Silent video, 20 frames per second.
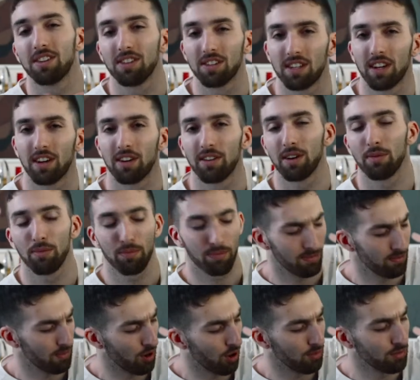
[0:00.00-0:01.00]
considering
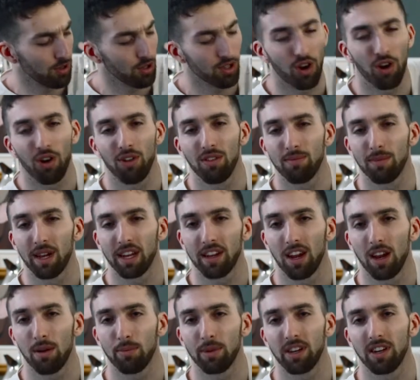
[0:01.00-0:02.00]
almost all of my
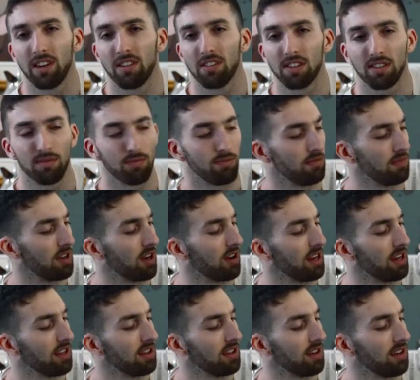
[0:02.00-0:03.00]
camera gear is
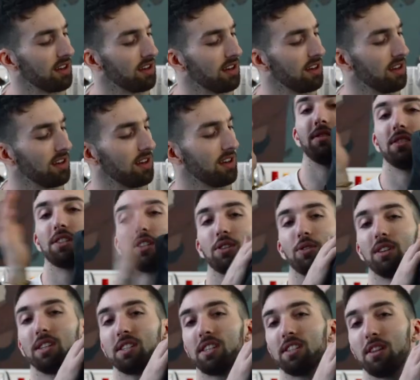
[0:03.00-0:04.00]
not in there. So
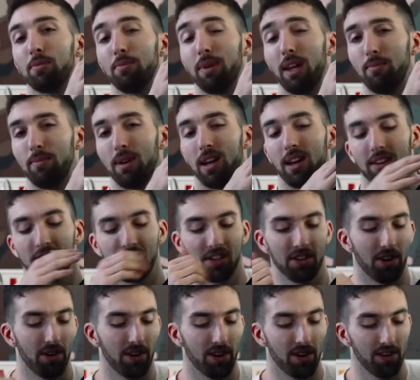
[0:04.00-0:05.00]
this is the main bag.
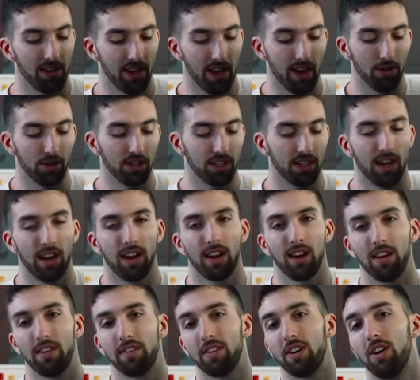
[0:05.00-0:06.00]
Starting on the outside,
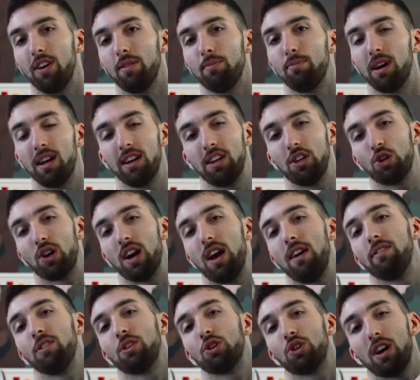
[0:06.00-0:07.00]
I've got my
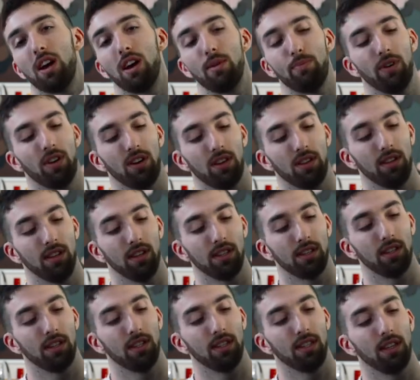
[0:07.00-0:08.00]
travel tripod.
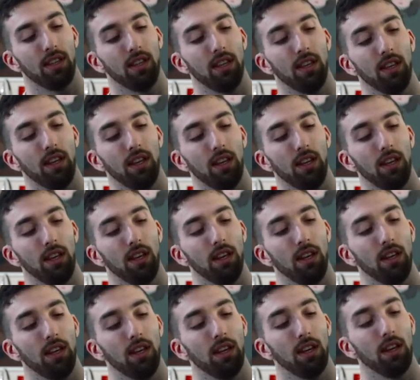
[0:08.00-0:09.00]
This is
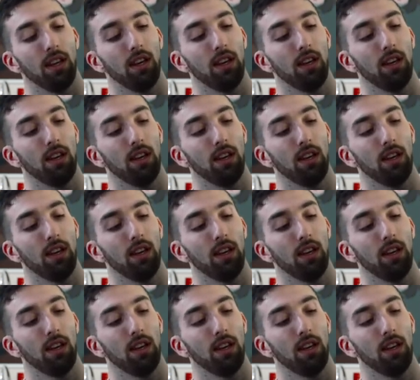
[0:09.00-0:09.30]
the